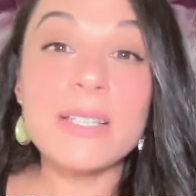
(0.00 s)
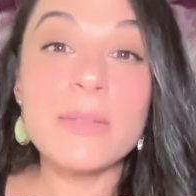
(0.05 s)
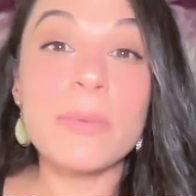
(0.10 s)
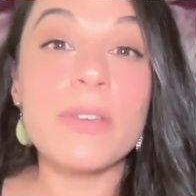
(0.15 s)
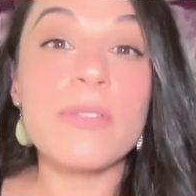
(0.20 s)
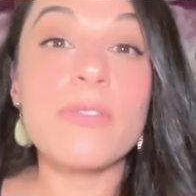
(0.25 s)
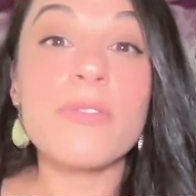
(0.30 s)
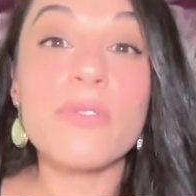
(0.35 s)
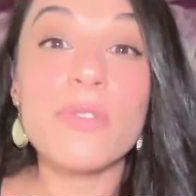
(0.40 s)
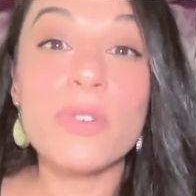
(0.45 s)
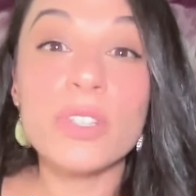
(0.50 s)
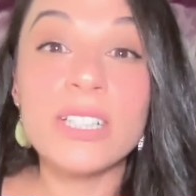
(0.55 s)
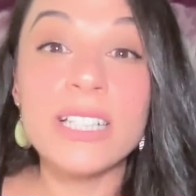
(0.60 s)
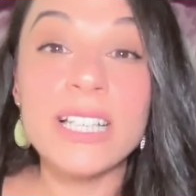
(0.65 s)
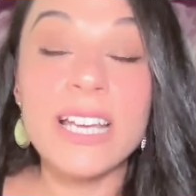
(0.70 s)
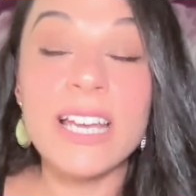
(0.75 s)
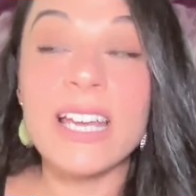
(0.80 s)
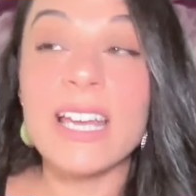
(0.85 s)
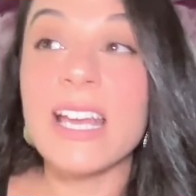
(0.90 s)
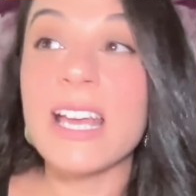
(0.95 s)
to be
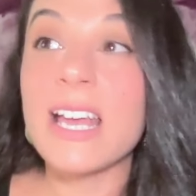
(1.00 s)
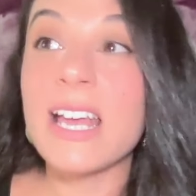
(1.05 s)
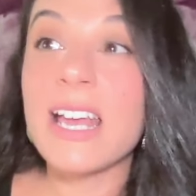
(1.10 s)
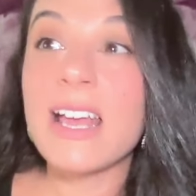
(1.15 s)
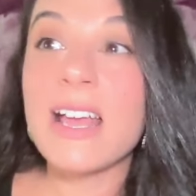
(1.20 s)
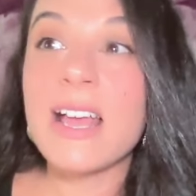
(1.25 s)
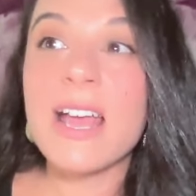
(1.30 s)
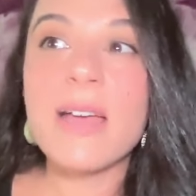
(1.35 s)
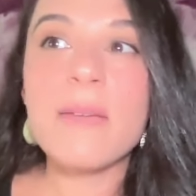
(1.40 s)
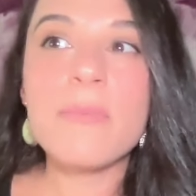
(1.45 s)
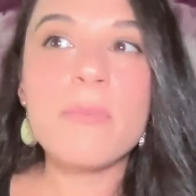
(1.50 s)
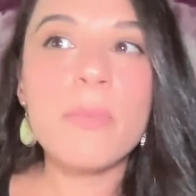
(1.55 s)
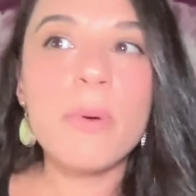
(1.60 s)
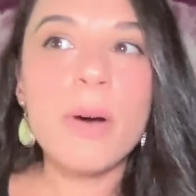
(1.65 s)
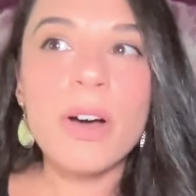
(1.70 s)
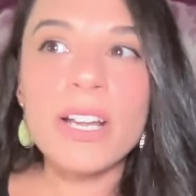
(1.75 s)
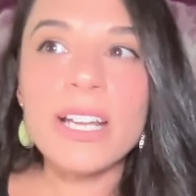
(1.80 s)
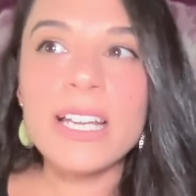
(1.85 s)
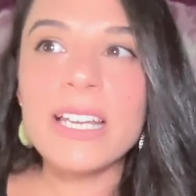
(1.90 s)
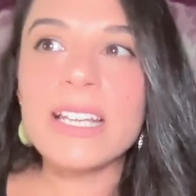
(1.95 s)
fully
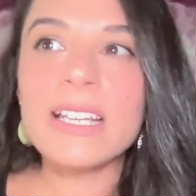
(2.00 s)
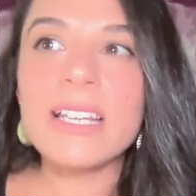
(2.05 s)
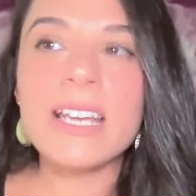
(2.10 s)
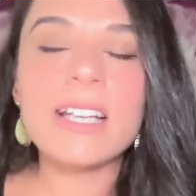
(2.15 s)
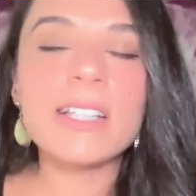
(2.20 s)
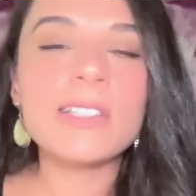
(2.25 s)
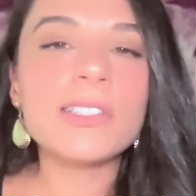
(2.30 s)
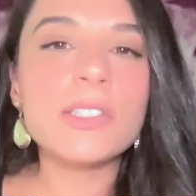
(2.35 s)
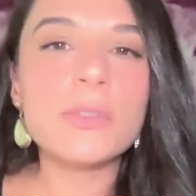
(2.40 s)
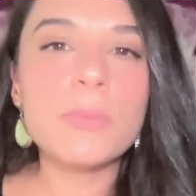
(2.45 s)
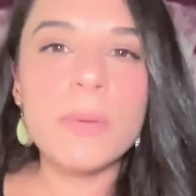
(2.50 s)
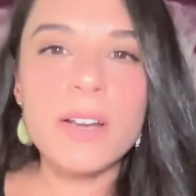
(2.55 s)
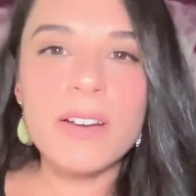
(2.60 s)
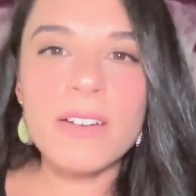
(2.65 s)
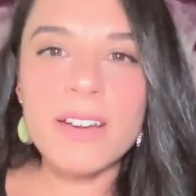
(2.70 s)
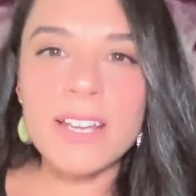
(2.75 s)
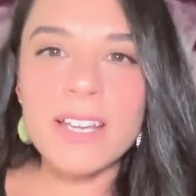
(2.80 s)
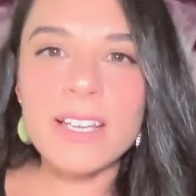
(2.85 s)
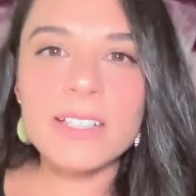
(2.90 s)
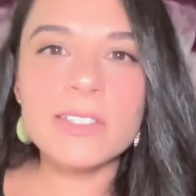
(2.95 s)
embodied,
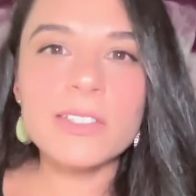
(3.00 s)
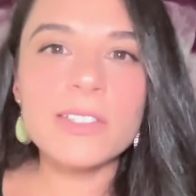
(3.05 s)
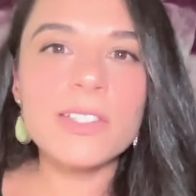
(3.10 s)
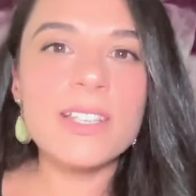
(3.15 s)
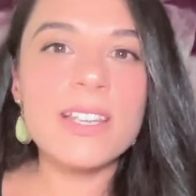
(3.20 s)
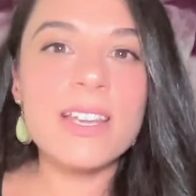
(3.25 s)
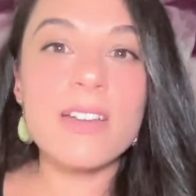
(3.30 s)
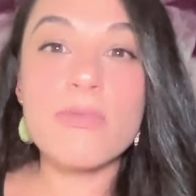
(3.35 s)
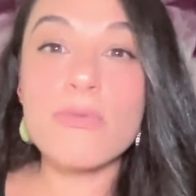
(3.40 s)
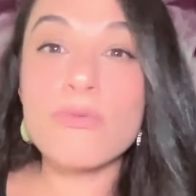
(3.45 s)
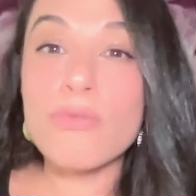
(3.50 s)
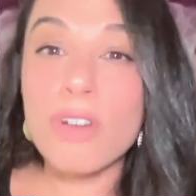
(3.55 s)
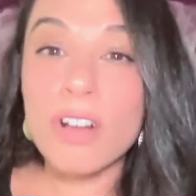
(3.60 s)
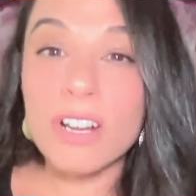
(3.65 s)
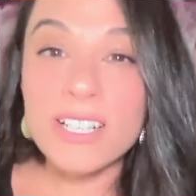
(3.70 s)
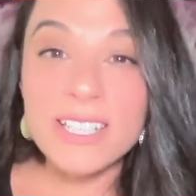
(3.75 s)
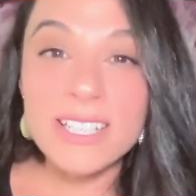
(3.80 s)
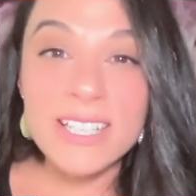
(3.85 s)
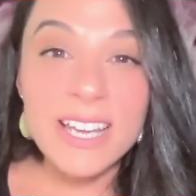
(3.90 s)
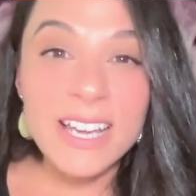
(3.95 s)
experienced,
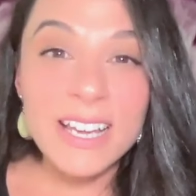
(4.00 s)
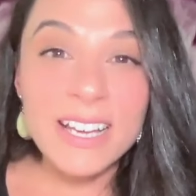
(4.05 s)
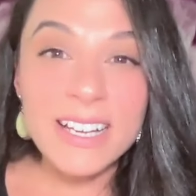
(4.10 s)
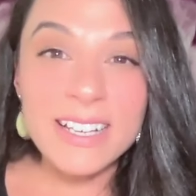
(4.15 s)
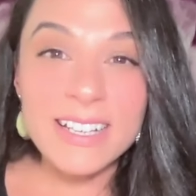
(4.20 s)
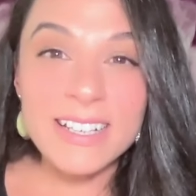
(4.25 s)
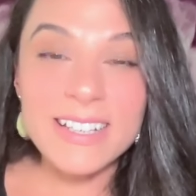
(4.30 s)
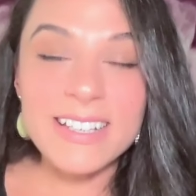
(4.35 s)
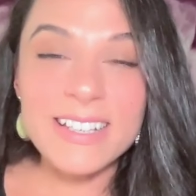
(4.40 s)
erotic.